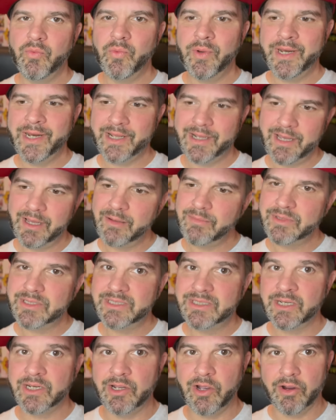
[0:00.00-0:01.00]
when it comes
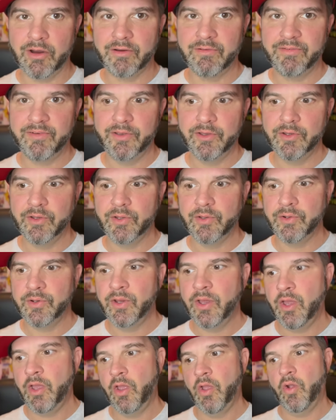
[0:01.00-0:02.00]
to Garfield
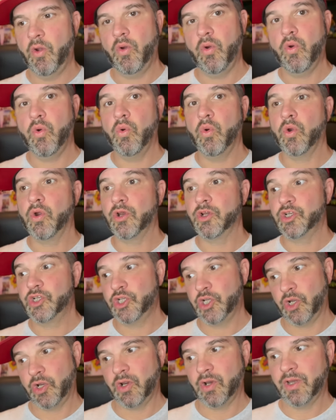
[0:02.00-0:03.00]
or
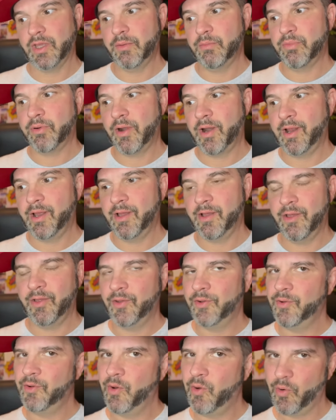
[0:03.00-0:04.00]
Charlie
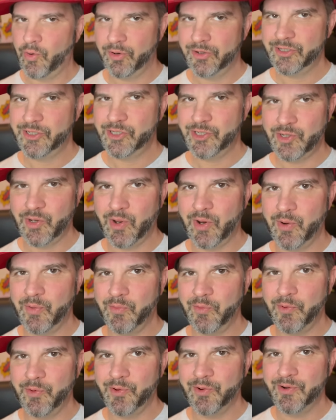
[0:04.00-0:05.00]
Brown or Star
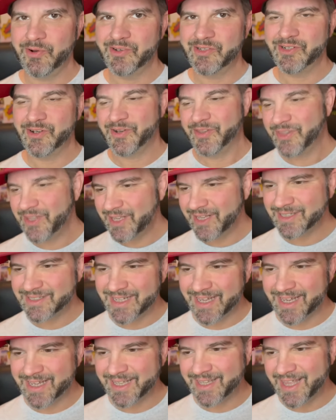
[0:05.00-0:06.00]
Wars or things
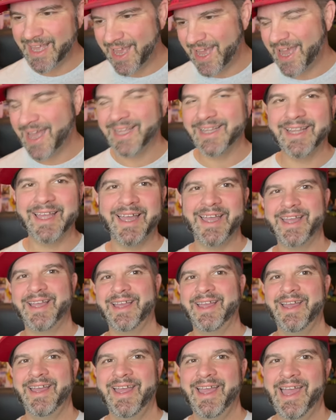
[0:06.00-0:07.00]
like that, like,
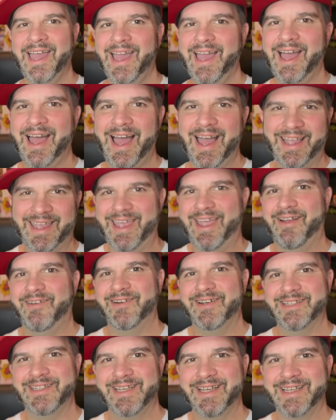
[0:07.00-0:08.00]
I can't
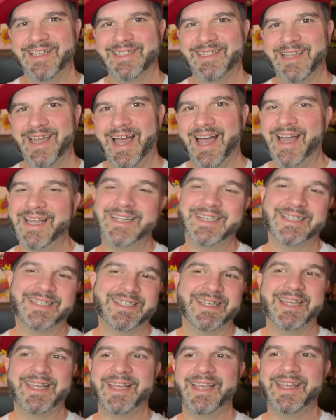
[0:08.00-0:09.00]
resist. I just
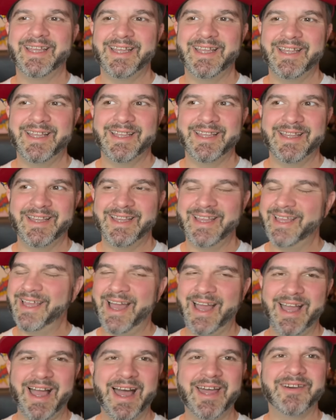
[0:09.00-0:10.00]
think,
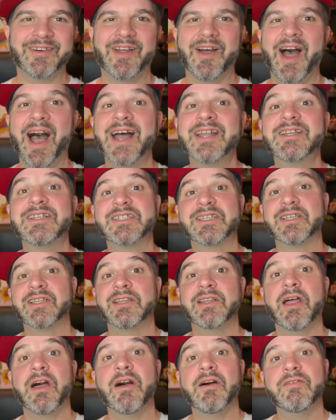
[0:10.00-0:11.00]
I, I don't know, I just
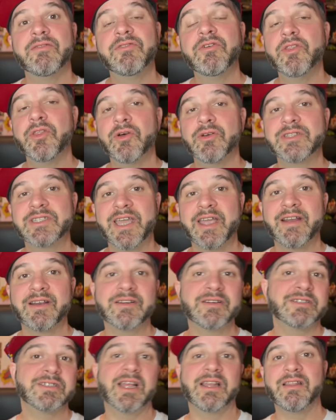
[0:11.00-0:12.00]
love those
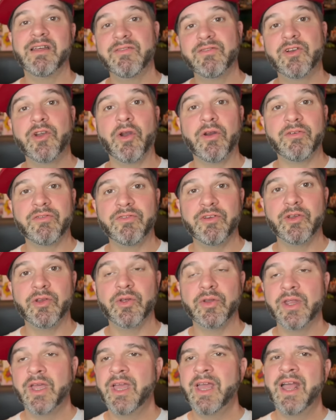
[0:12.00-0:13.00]
characters. I love
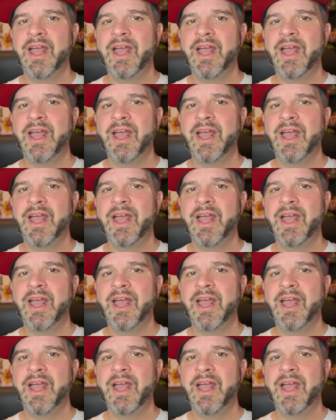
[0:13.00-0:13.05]
Garfield.